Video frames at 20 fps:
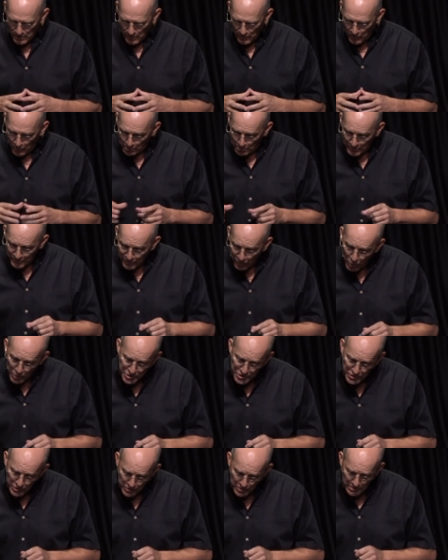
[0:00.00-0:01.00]
For before
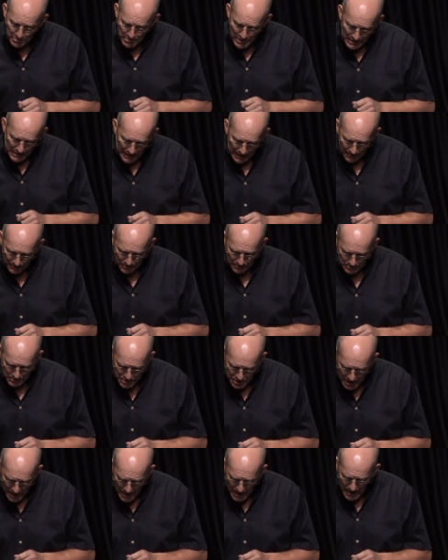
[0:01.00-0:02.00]
certain men came from
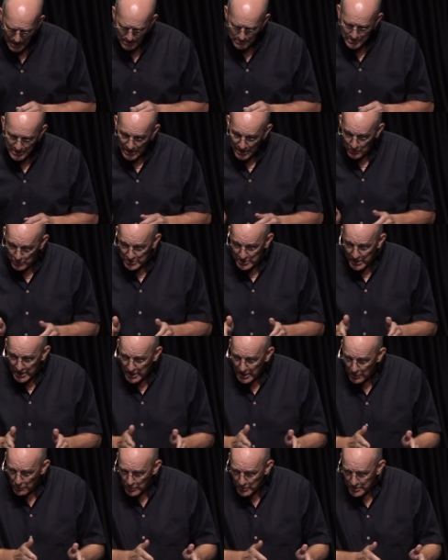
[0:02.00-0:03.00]
James, he was
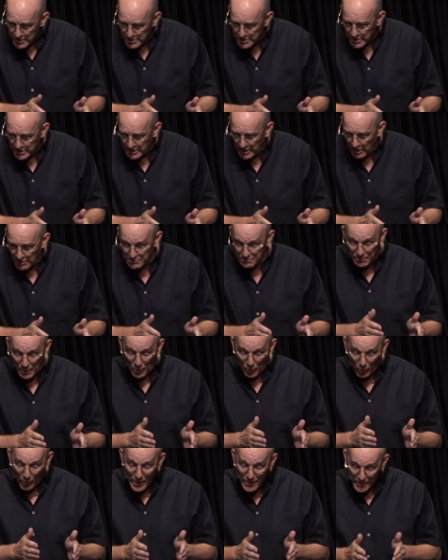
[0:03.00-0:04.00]
eating with the Gentiles,
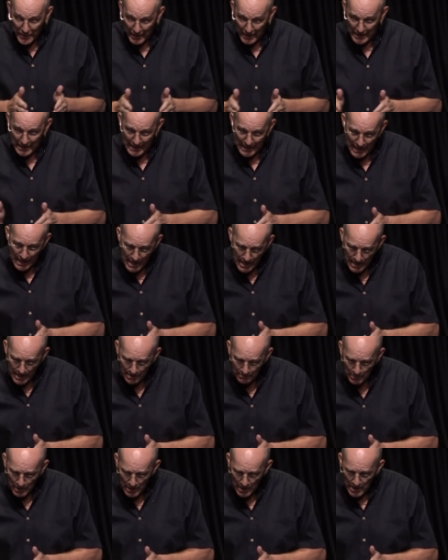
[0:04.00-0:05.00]
but when they
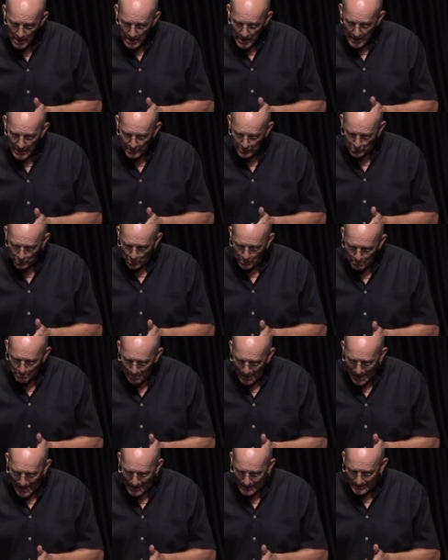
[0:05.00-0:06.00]
came, he drew
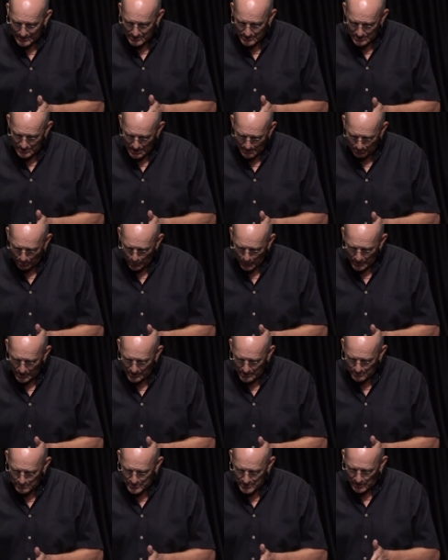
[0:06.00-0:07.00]
back and
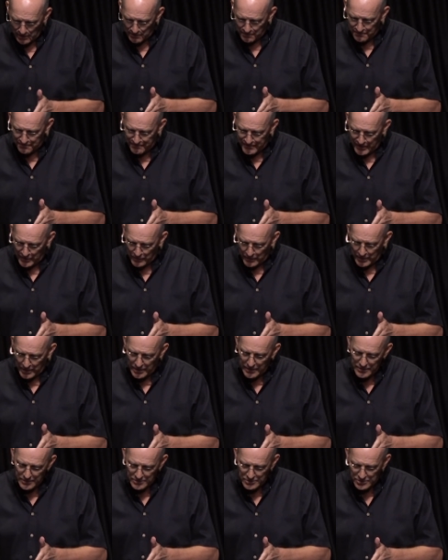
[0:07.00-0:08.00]
separated himself,
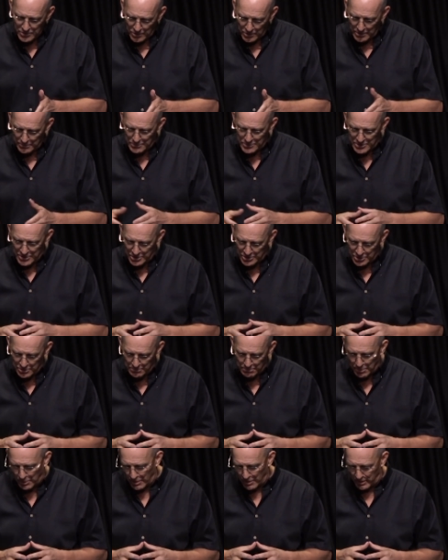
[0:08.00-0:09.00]
fearing the
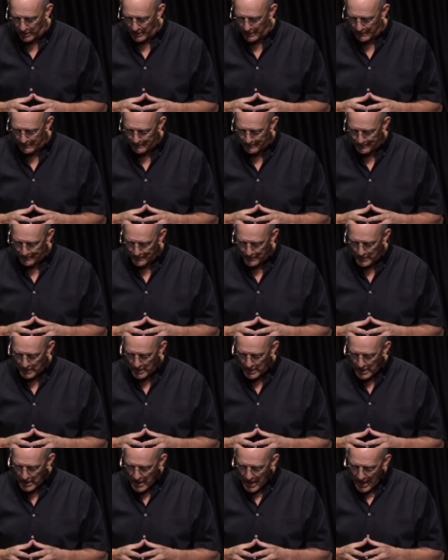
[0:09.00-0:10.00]
circumcision party.
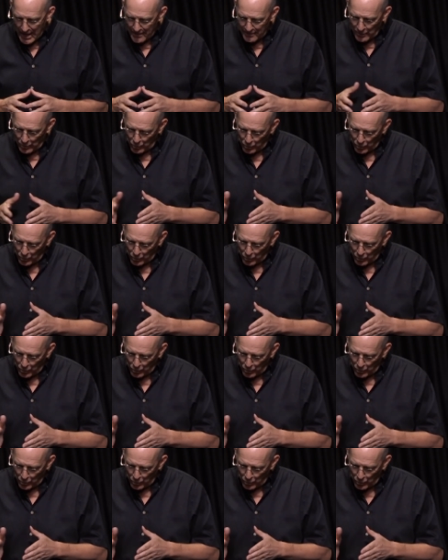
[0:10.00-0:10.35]
And the